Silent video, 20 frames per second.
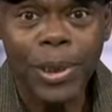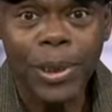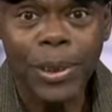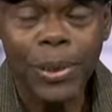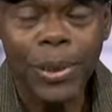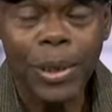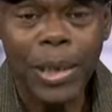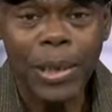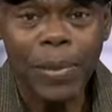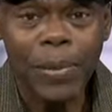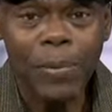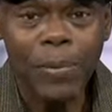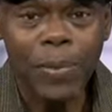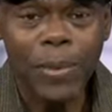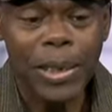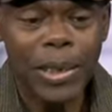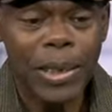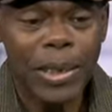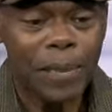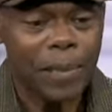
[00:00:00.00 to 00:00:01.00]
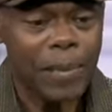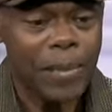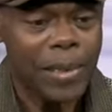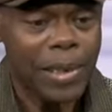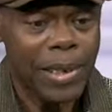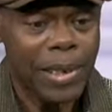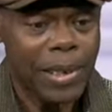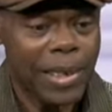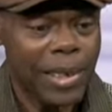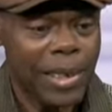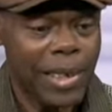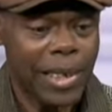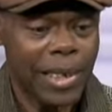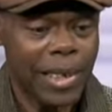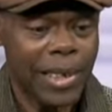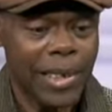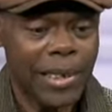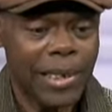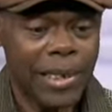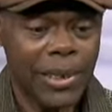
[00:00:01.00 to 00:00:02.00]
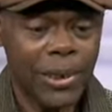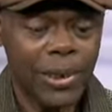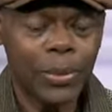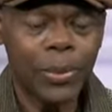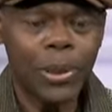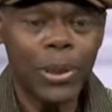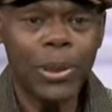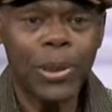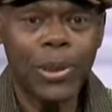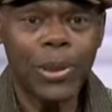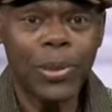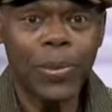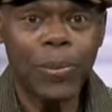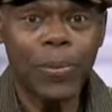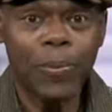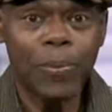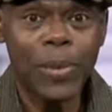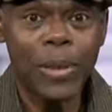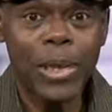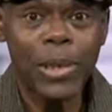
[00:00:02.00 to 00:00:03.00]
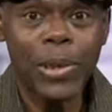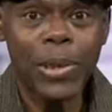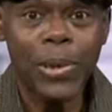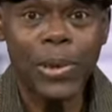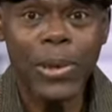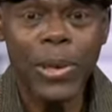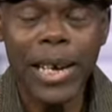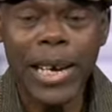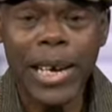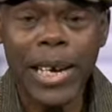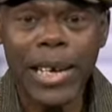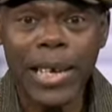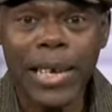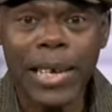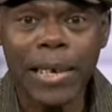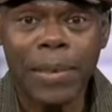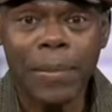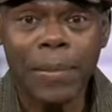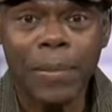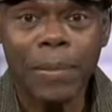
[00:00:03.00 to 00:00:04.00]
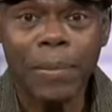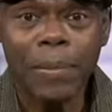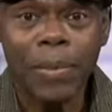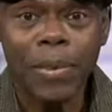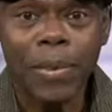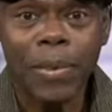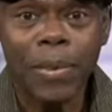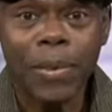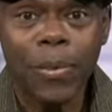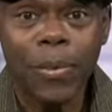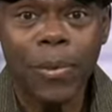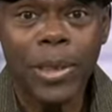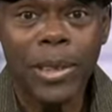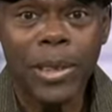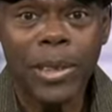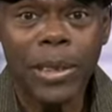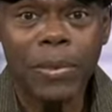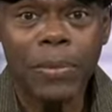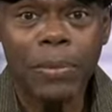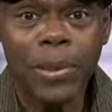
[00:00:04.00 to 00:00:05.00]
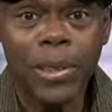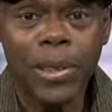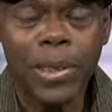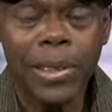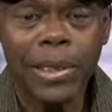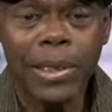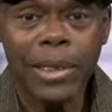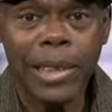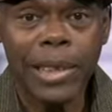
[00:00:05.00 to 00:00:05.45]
You have uh, uh, the situation of medical care when somebody is